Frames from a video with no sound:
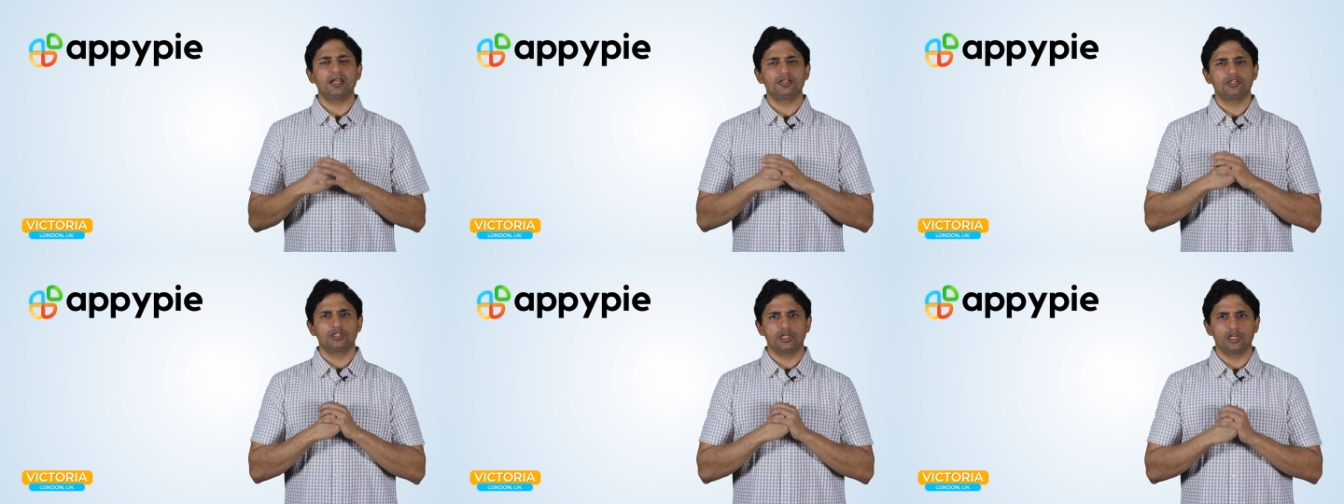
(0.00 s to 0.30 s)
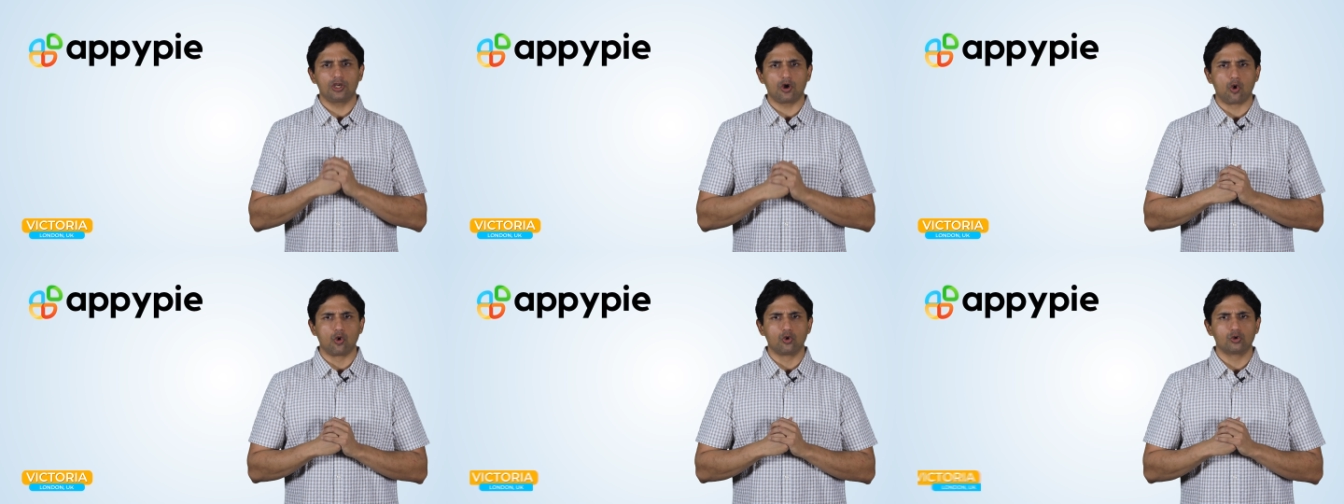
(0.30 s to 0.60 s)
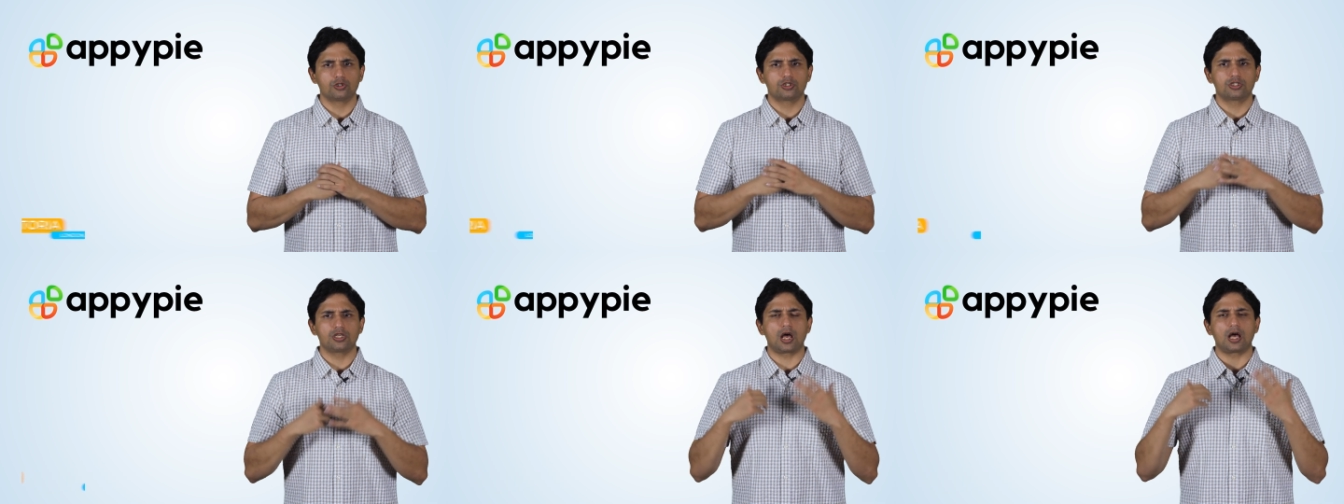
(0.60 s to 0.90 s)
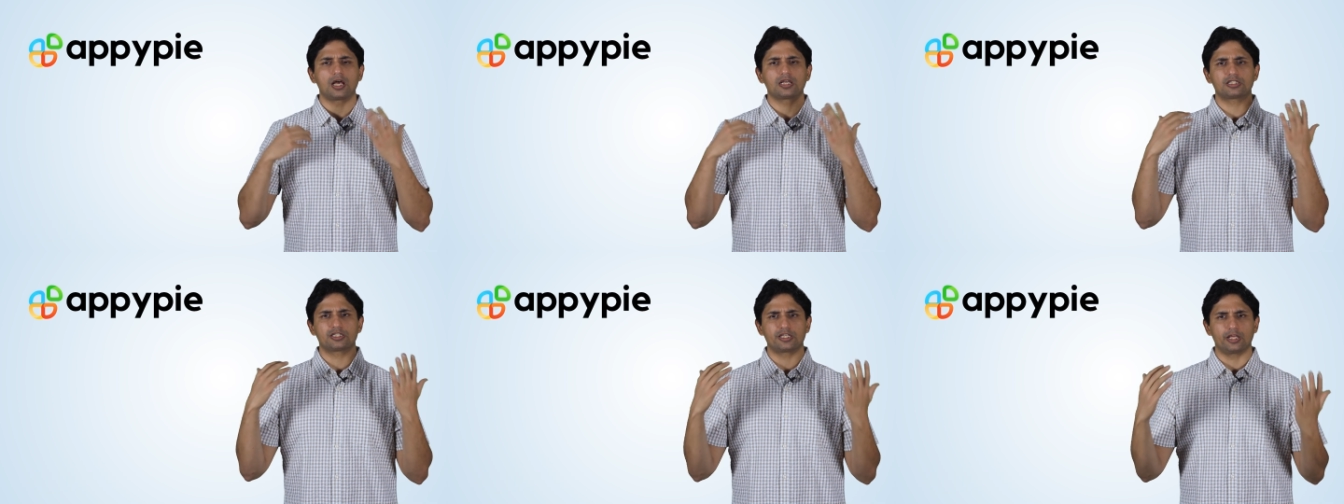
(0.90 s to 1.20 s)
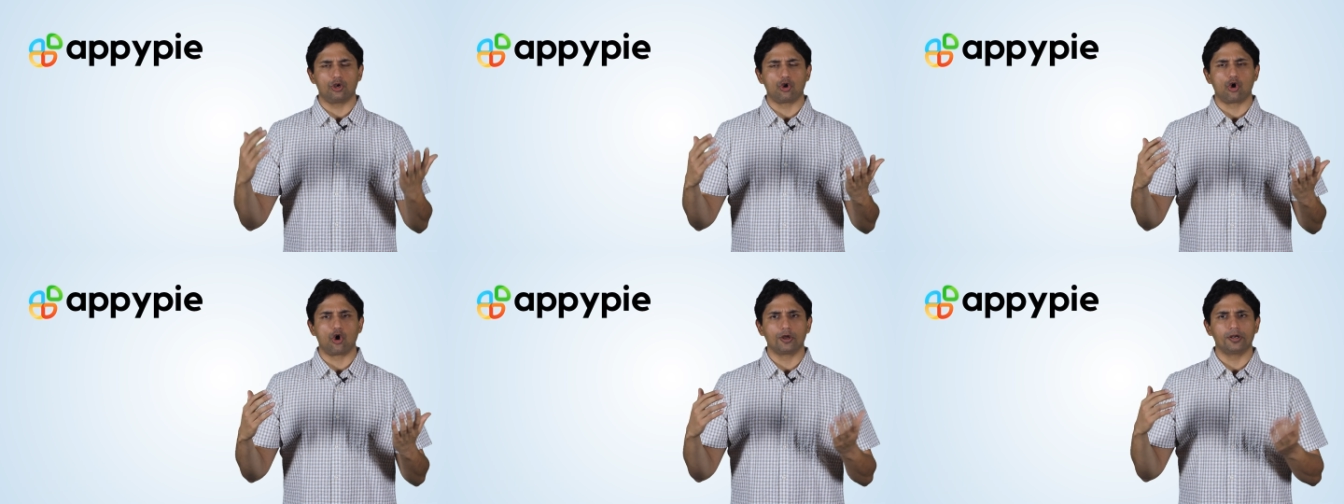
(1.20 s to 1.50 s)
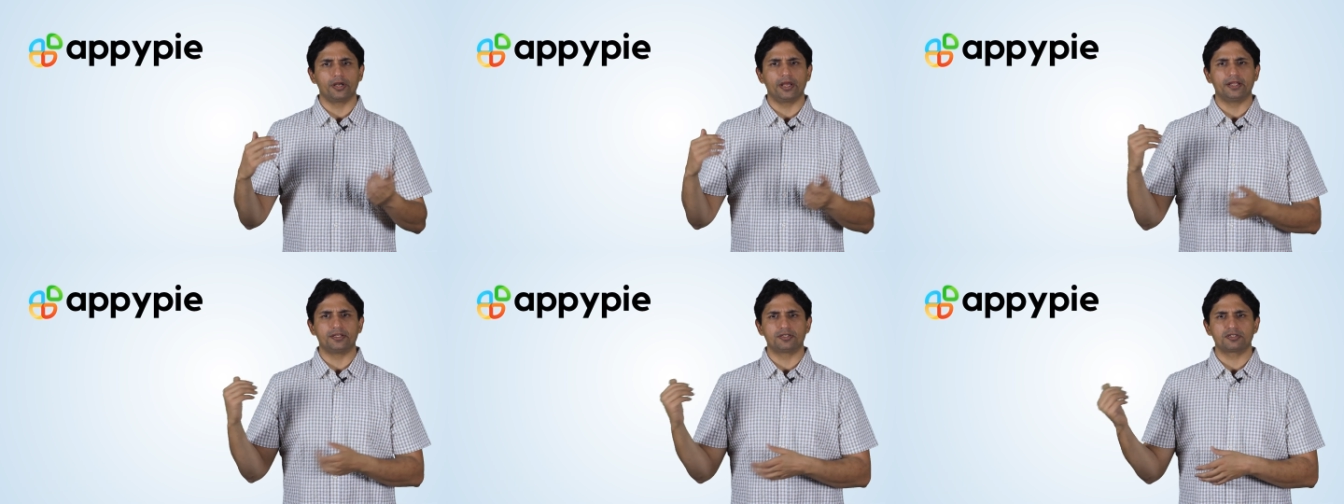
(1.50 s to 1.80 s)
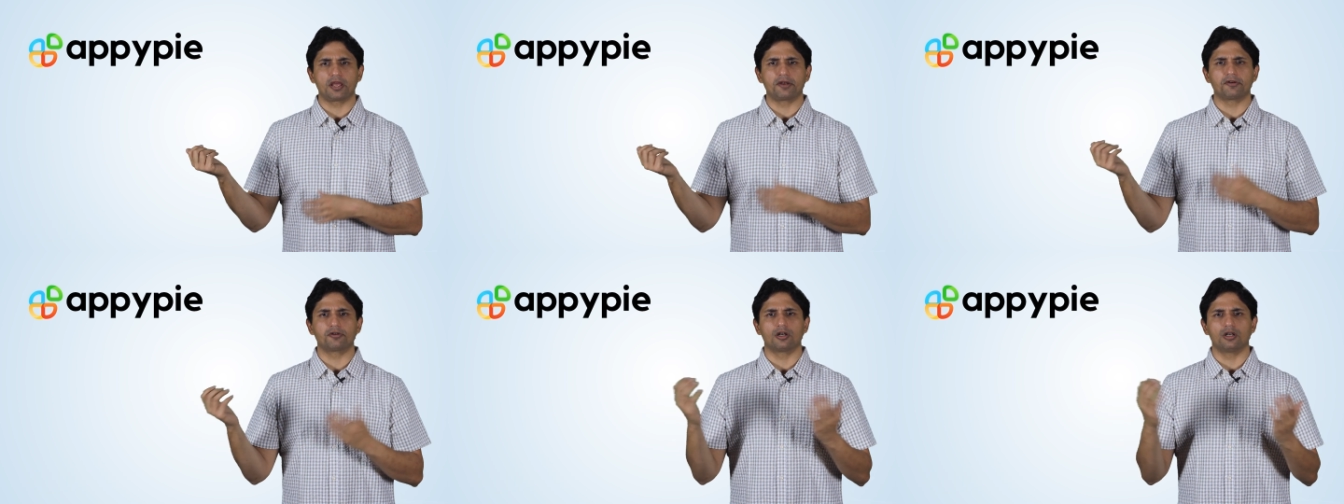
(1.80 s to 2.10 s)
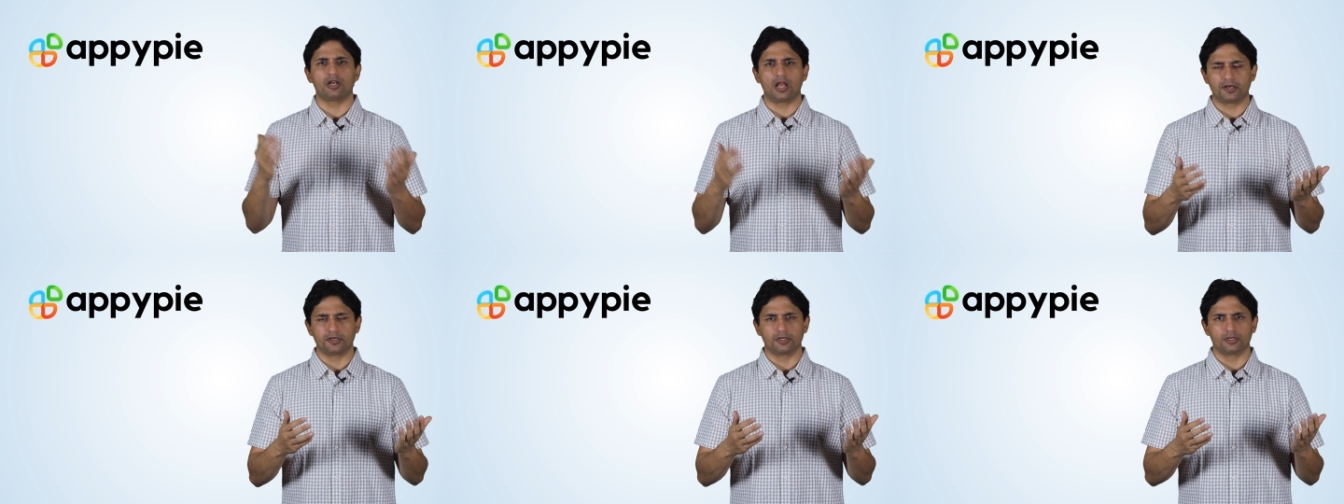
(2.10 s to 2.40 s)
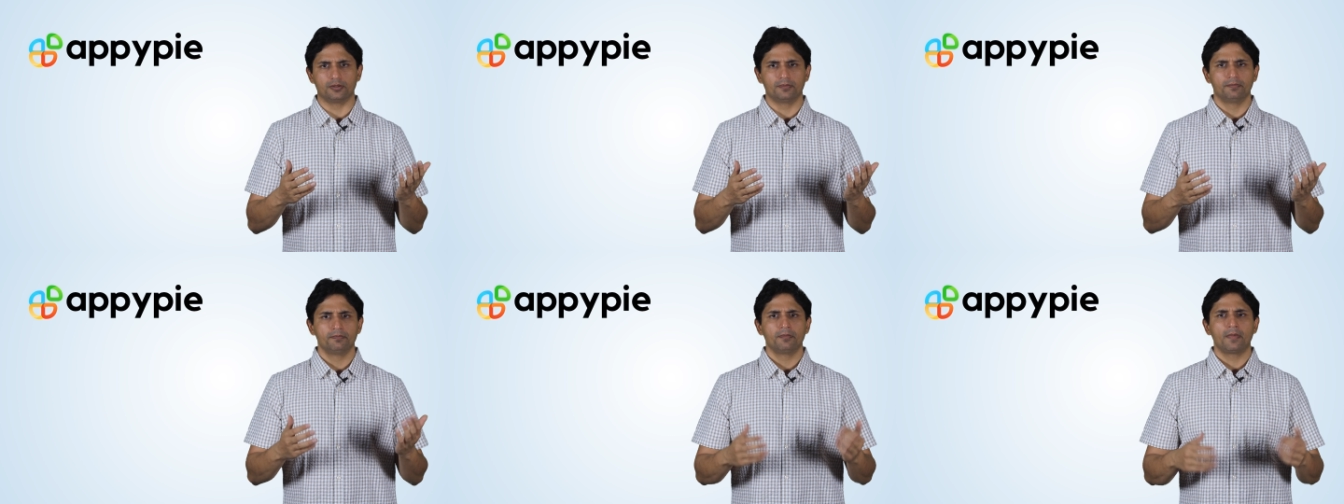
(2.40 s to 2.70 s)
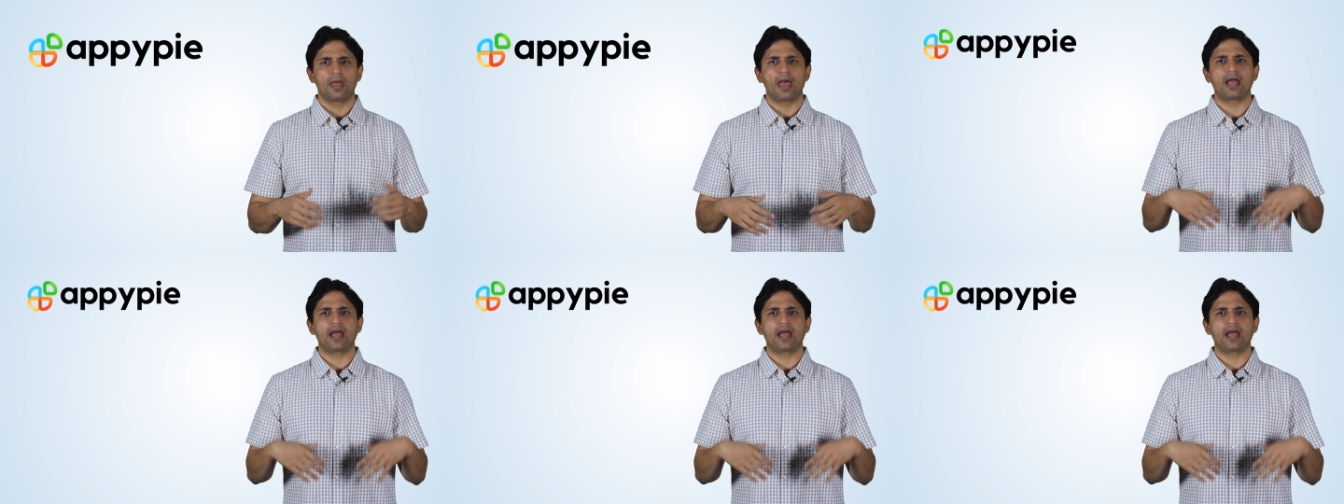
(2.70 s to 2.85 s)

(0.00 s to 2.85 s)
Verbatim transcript: and she owns a salon in central London,